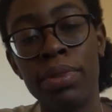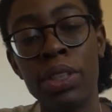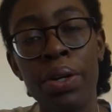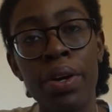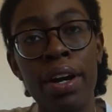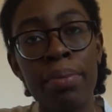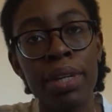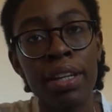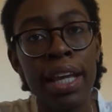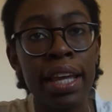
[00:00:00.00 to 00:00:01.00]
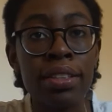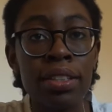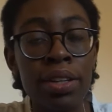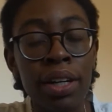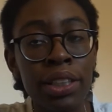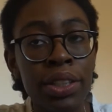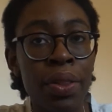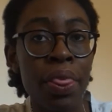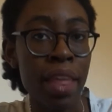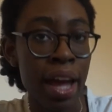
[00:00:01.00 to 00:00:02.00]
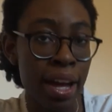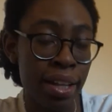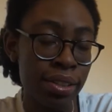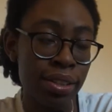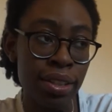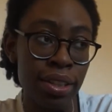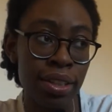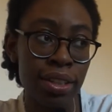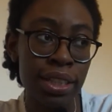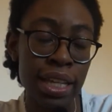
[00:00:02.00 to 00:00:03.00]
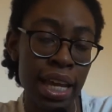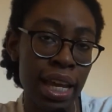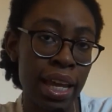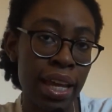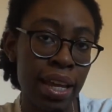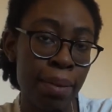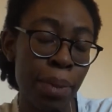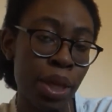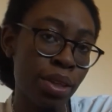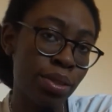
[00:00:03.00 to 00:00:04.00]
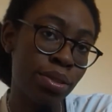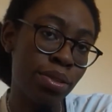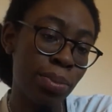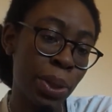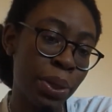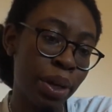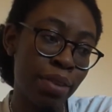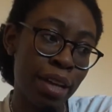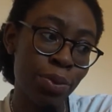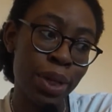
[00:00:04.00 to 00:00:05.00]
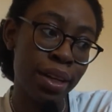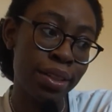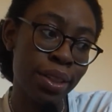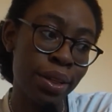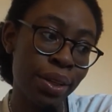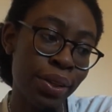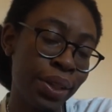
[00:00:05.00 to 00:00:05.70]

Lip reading: So I'm going to get started on that today, because tomorrow I have work, so